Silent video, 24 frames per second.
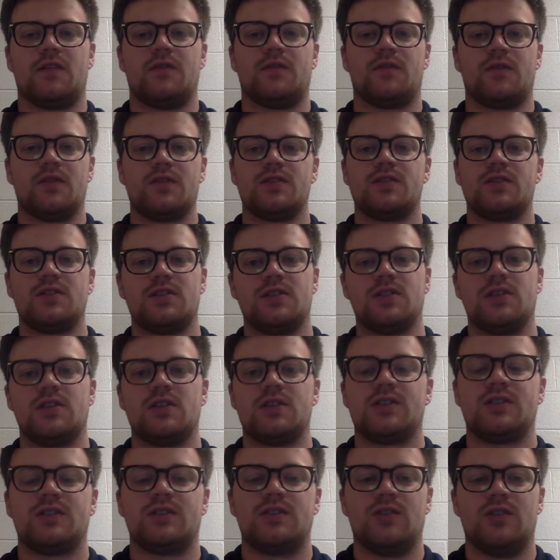first
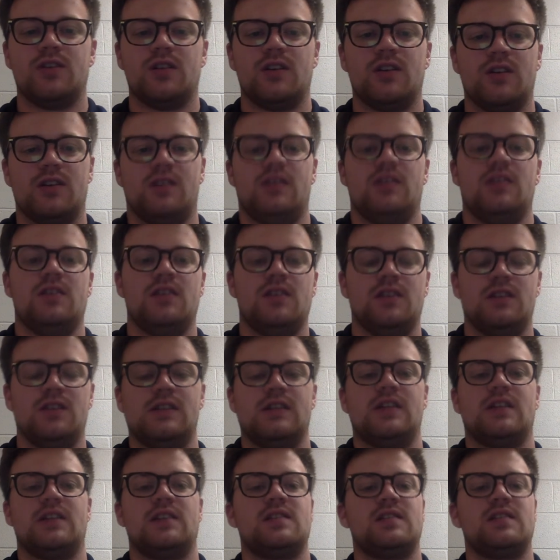year student in the Indiana